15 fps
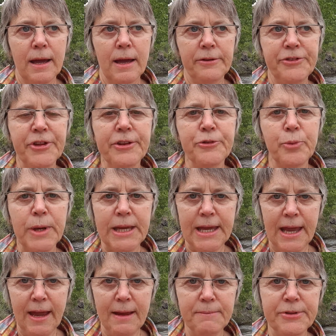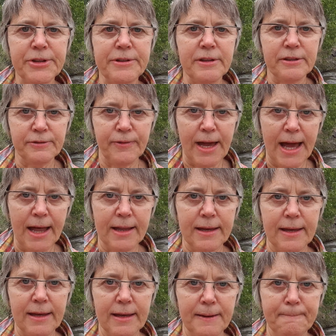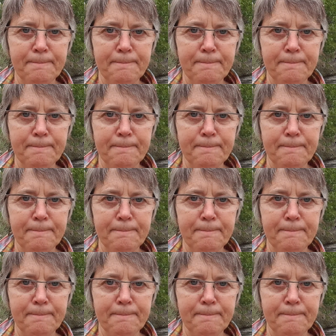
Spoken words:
Since we came to this valley,